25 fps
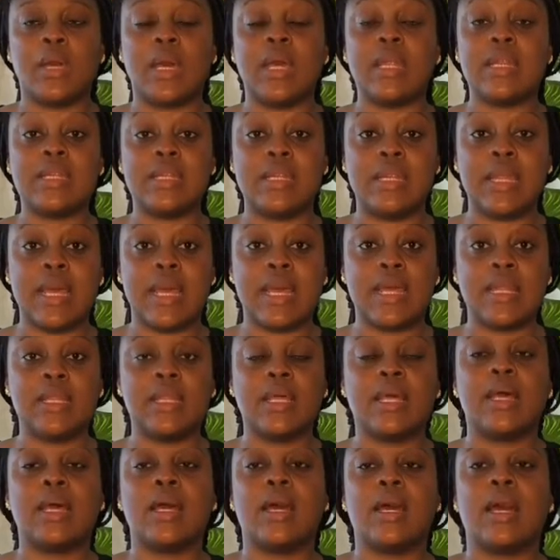then
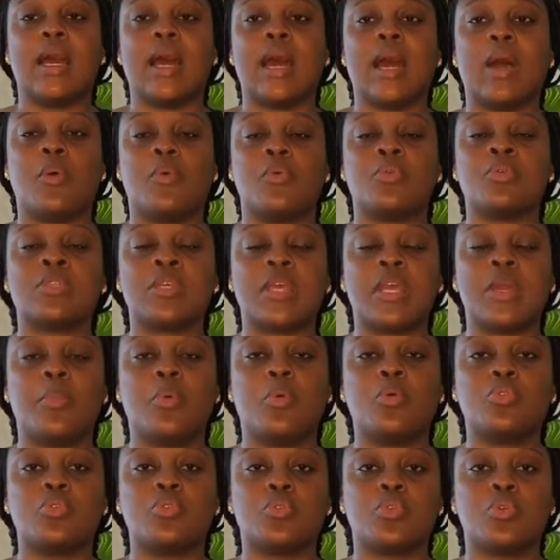I was able
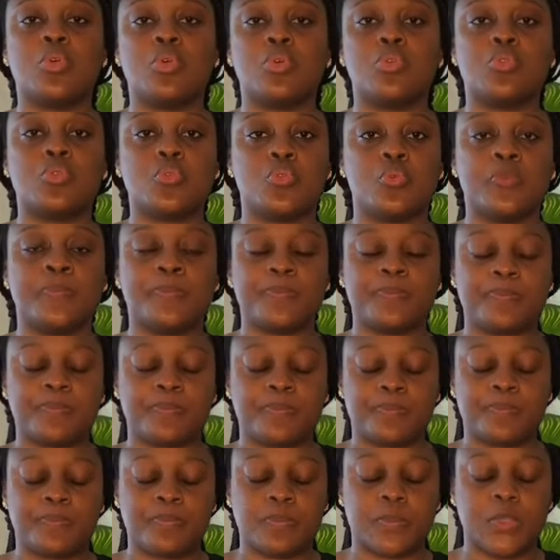to go to
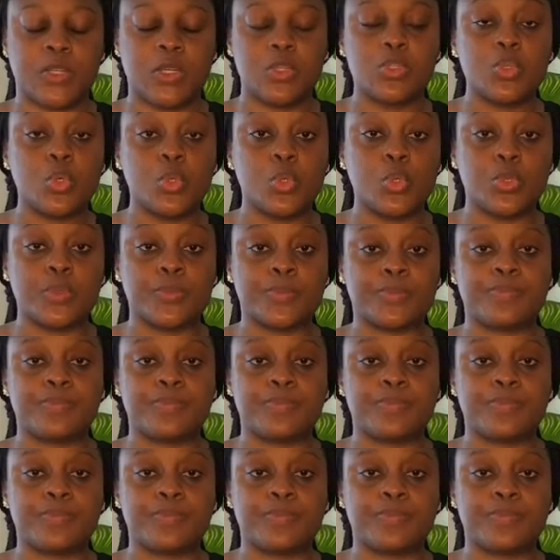school.